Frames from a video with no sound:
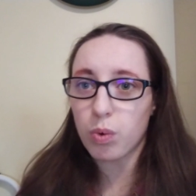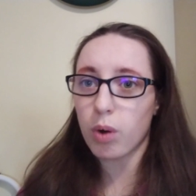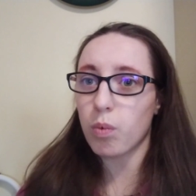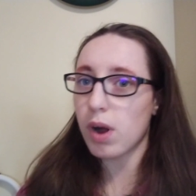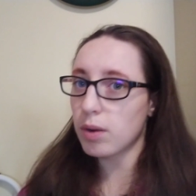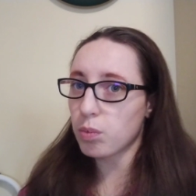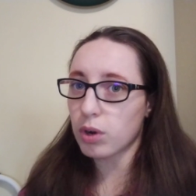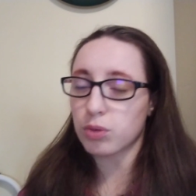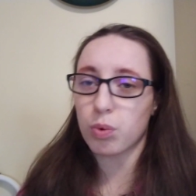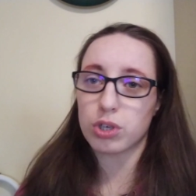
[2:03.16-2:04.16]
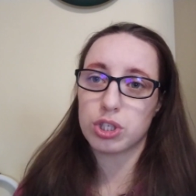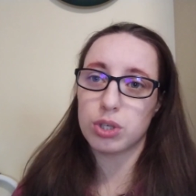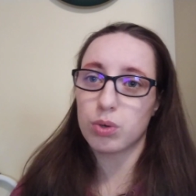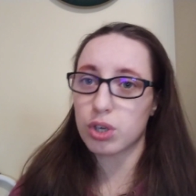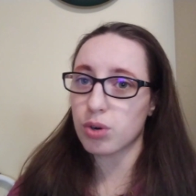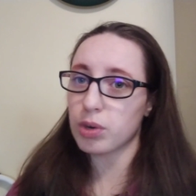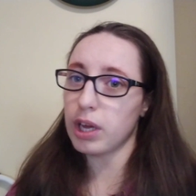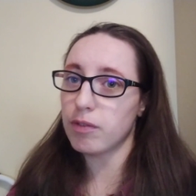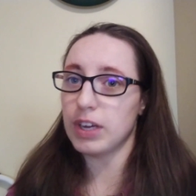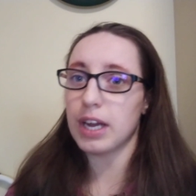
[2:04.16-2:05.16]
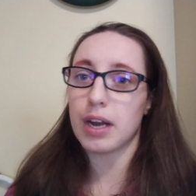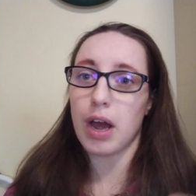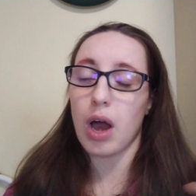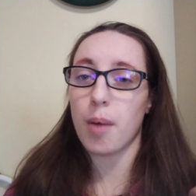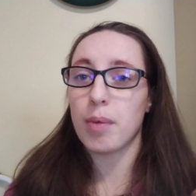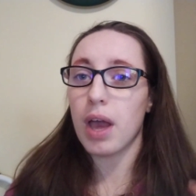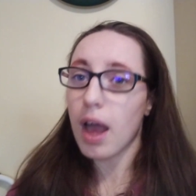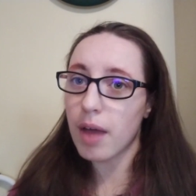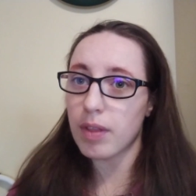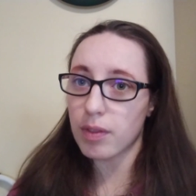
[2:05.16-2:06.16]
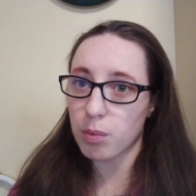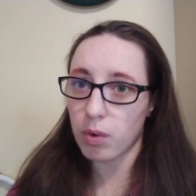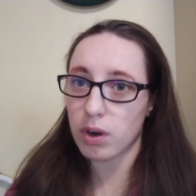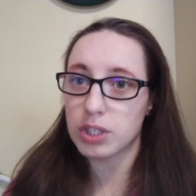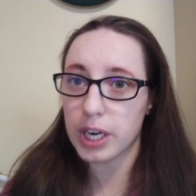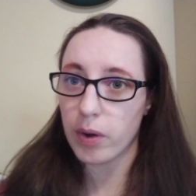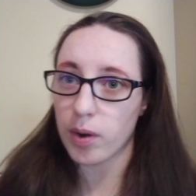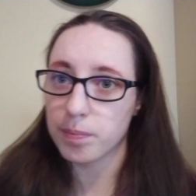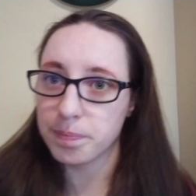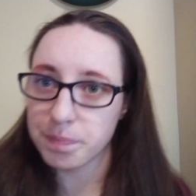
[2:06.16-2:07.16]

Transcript: War I, World War II, Korea, Vietnam, and then the War on Terror.